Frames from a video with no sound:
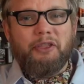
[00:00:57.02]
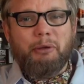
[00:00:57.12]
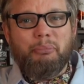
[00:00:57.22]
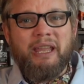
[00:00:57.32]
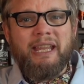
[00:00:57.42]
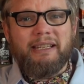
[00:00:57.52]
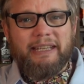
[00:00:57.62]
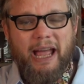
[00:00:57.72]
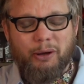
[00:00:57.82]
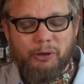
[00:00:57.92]
the bean
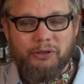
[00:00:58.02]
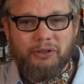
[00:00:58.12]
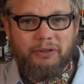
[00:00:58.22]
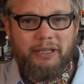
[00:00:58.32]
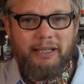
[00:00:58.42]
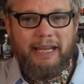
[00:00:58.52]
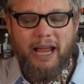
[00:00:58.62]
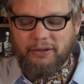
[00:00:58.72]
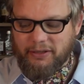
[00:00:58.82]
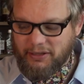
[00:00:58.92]
counters, the
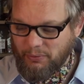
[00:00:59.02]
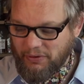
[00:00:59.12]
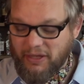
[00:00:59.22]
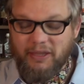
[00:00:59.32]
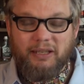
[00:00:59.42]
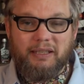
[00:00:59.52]
accountants within the